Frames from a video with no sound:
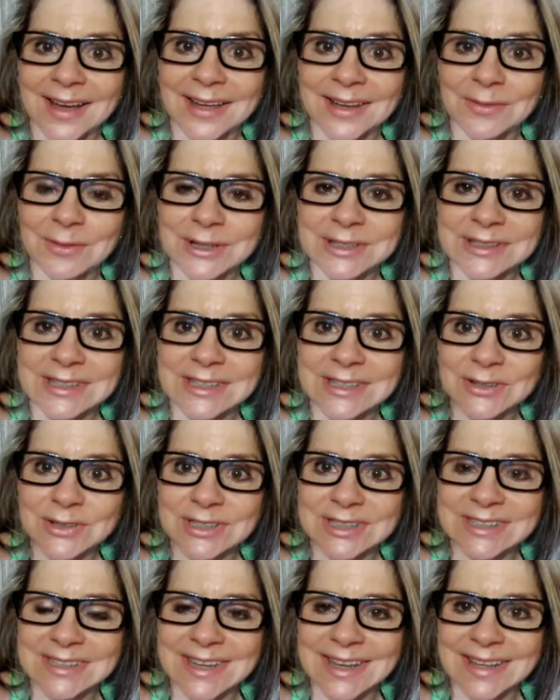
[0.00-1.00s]
What's
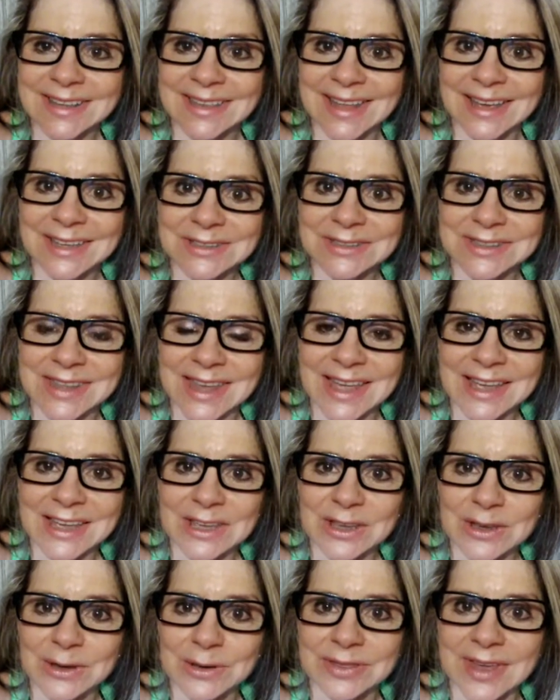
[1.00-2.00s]
interesting? Thank
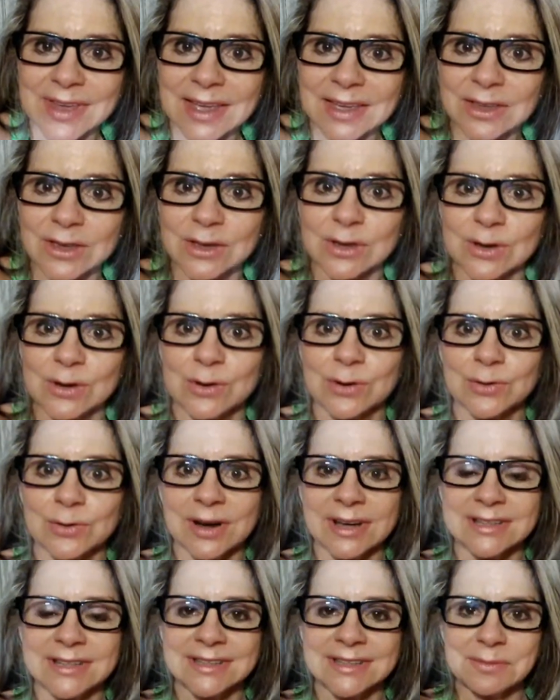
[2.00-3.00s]
you.
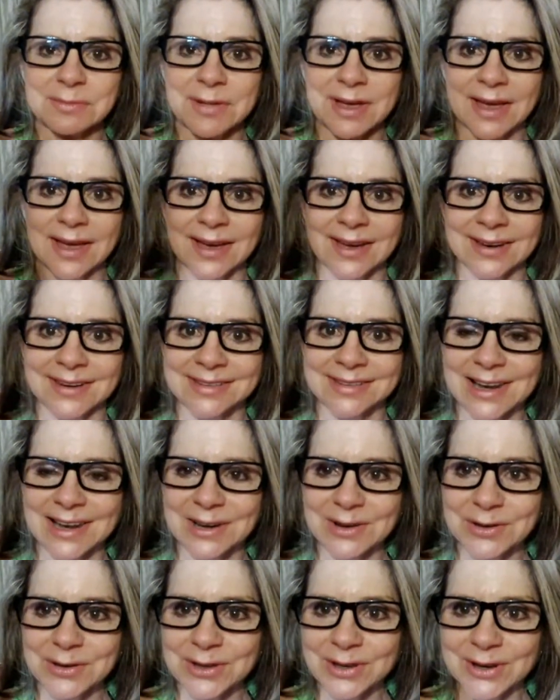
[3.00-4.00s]
Crazy man.
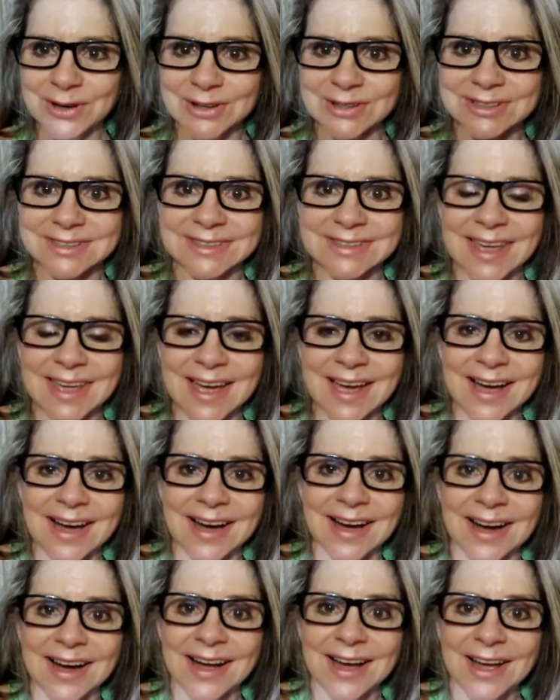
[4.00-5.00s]
Saludos.
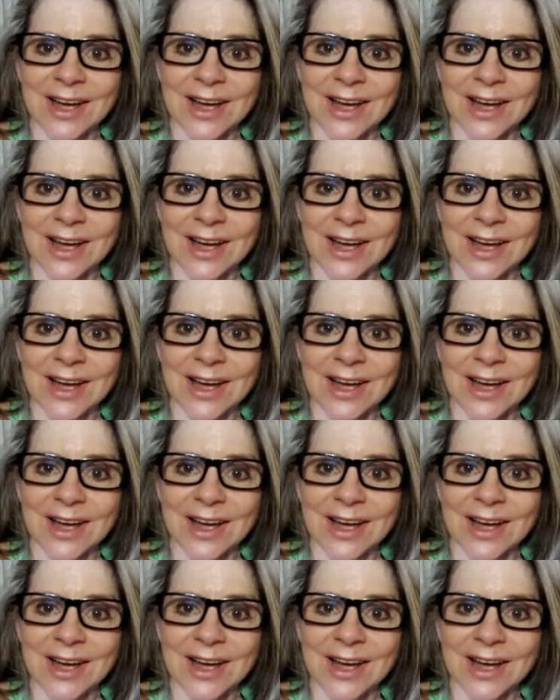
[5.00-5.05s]
Yeah.